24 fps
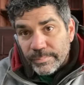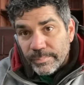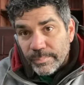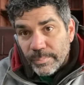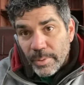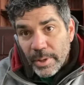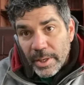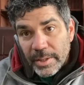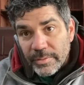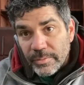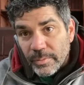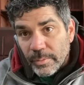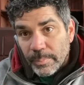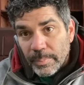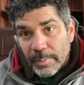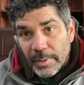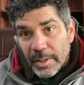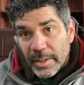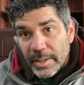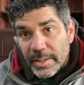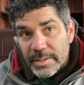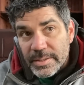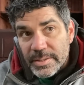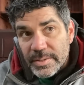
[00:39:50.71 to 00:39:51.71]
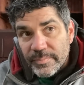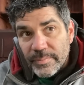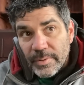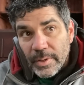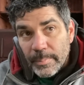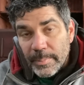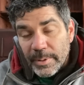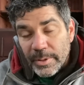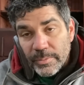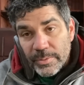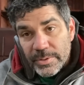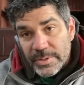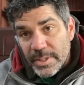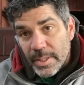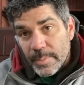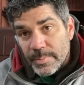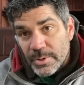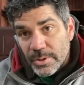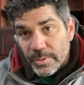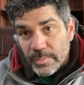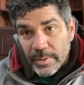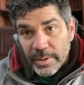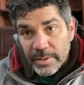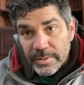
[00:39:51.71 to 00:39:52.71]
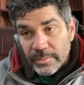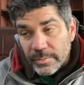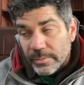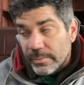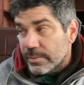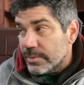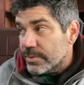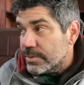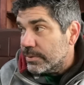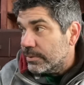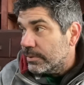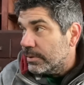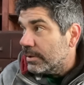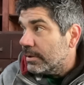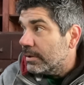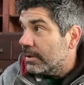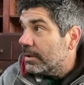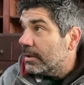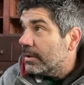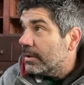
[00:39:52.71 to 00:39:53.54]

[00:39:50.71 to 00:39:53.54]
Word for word: rental place. I mean, reception rentals or,